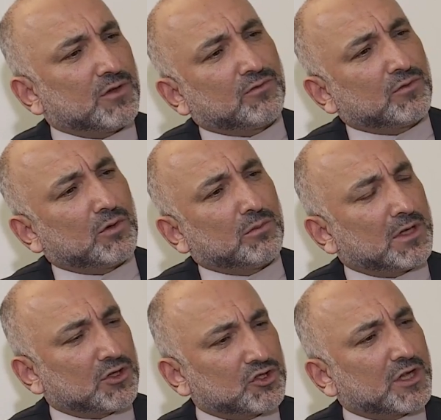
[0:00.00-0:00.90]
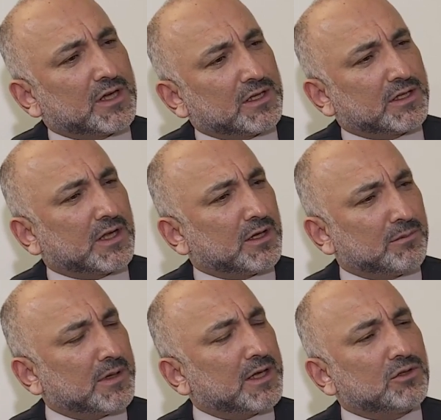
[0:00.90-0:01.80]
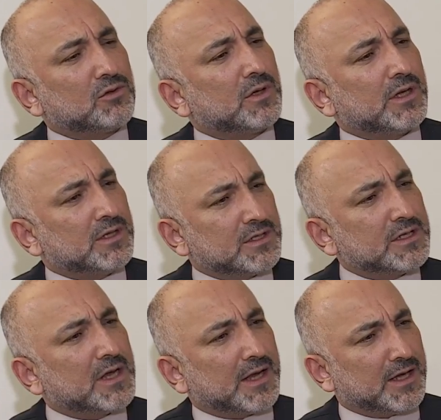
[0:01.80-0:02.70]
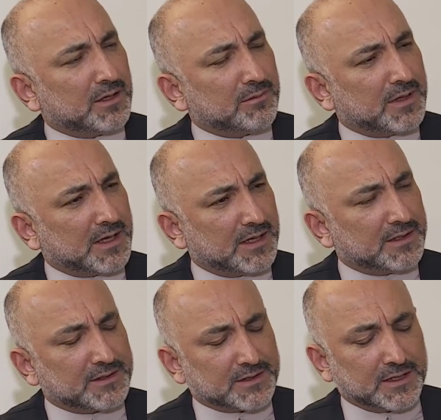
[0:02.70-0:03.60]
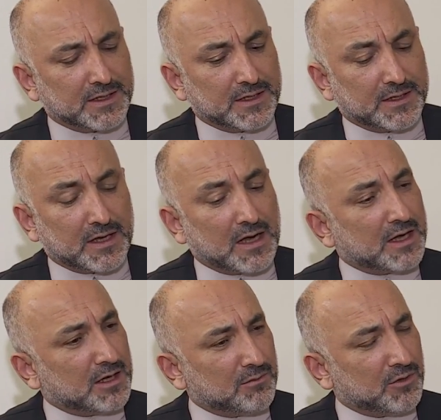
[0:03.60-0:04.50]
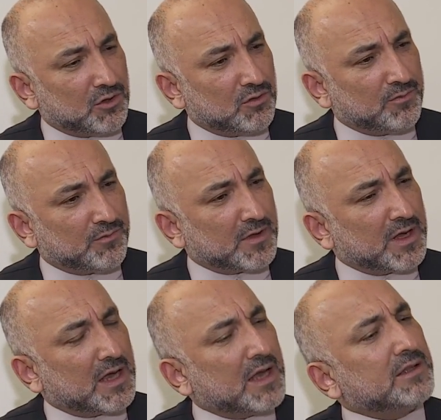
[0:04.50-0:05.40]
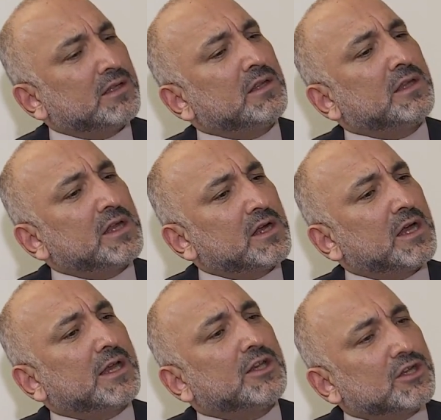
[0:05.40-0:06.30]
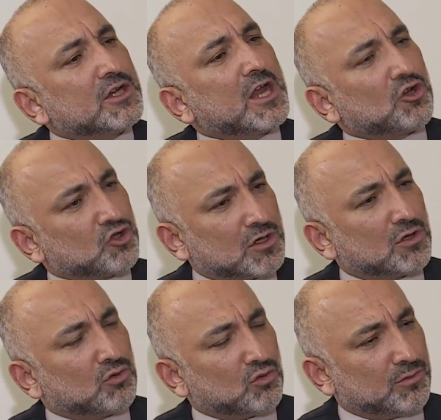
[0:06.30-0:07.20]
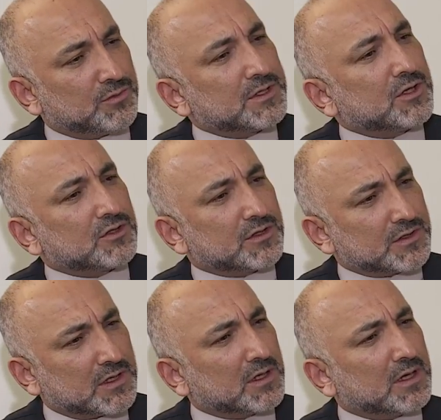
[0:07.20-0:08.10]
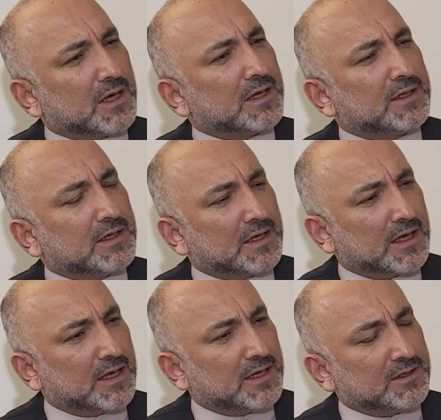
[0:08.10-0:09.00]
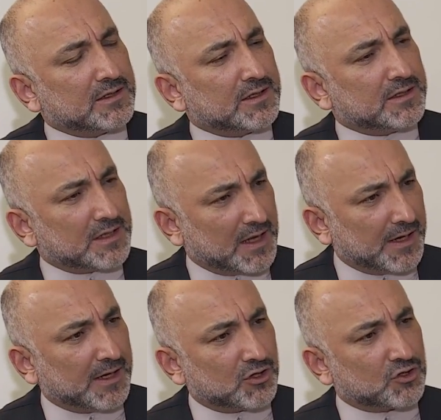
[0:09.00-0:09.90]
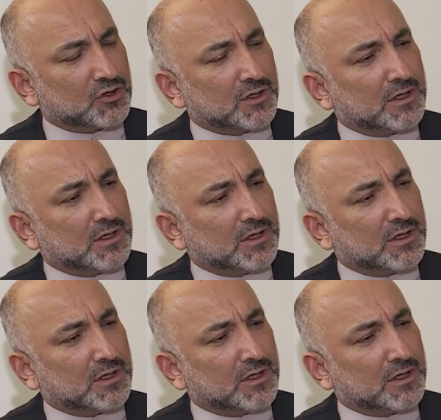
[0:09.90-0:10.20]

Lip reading: from Lashkar-e-Taiba to ETIM and IMU. And then there are international groups such as Al-Qaeda and Daesh.